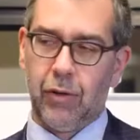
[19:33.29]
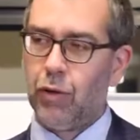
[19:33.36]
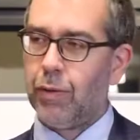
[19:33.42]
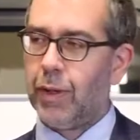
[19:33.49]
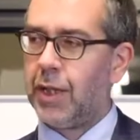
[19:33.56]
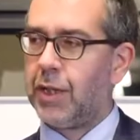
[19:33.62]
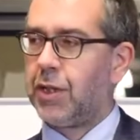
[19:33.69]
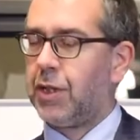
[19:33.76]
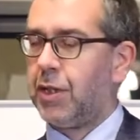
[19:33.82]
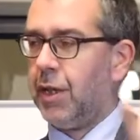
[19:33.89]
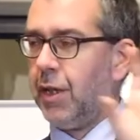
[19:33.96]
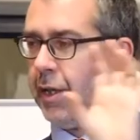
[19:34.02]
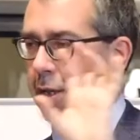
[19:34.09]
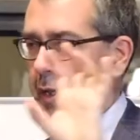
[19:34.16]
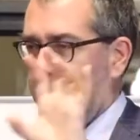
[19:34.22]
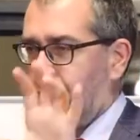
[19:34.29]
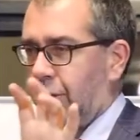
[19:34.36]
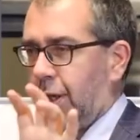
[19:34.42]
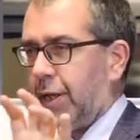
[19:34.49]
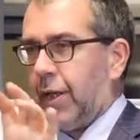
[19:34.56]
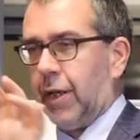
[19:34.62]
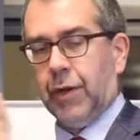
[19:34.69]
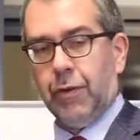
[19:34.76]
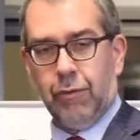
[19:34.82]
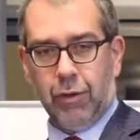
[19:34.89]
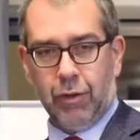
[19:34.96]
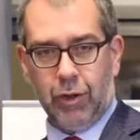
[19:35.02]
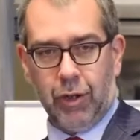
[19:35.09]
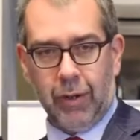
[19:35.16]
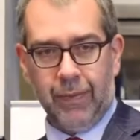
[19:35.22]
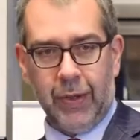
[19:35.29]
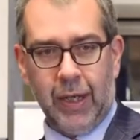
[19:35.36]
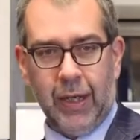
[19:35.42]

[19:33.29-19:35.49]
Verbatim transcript: the US, China, and Russia.